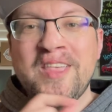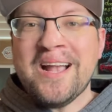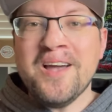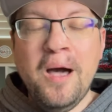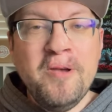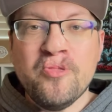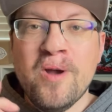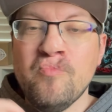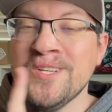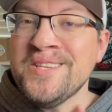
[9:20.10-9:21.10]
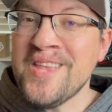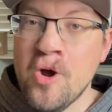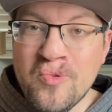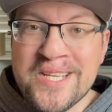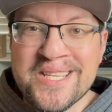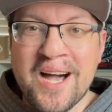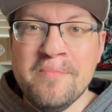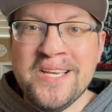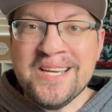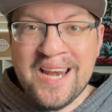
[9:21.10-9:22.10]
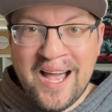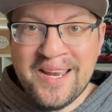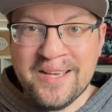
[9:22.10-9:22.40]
that comment thread wasn't the only time he denied